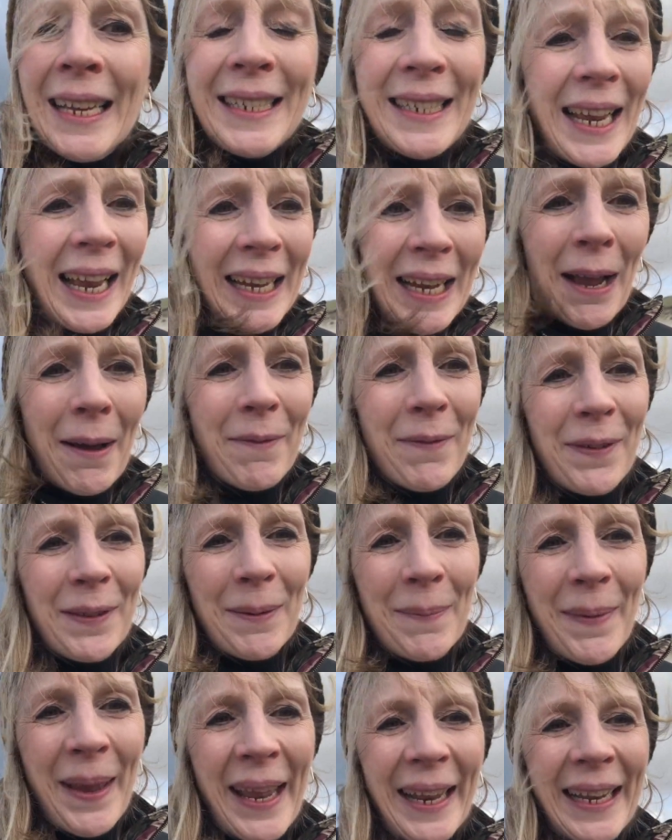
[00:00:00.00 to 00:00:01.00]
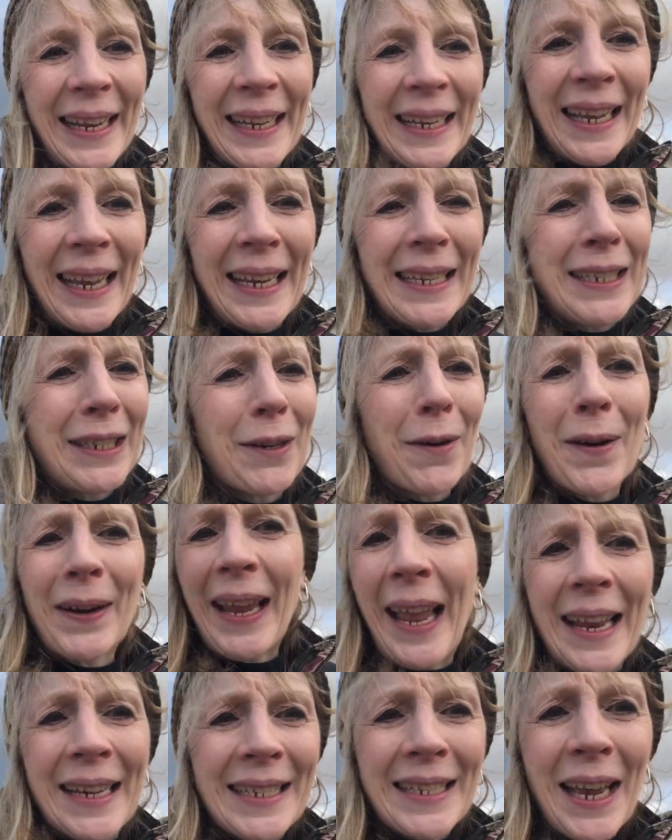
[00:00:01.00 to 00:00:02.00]
Sign up for the mailing list or
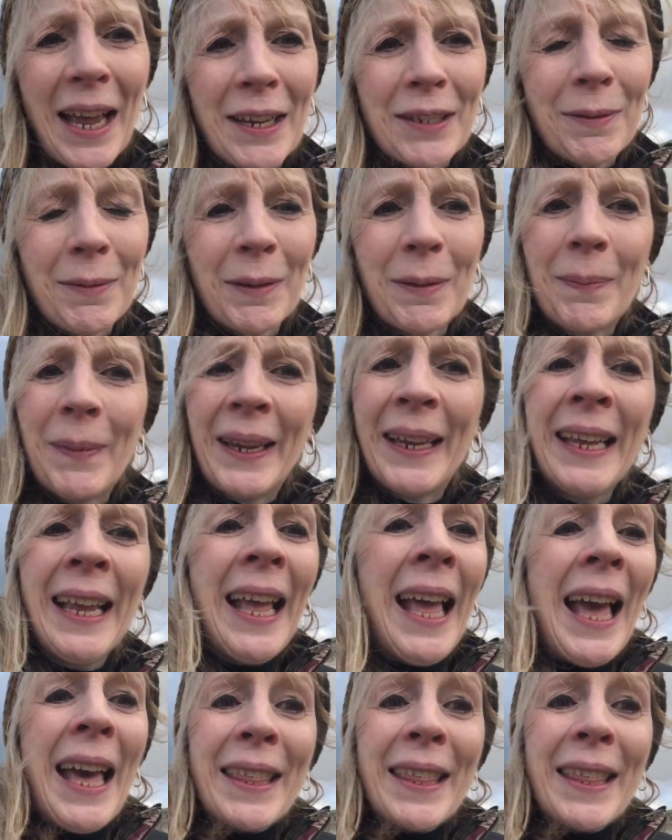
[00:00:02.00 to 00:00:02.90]
get in touch with me.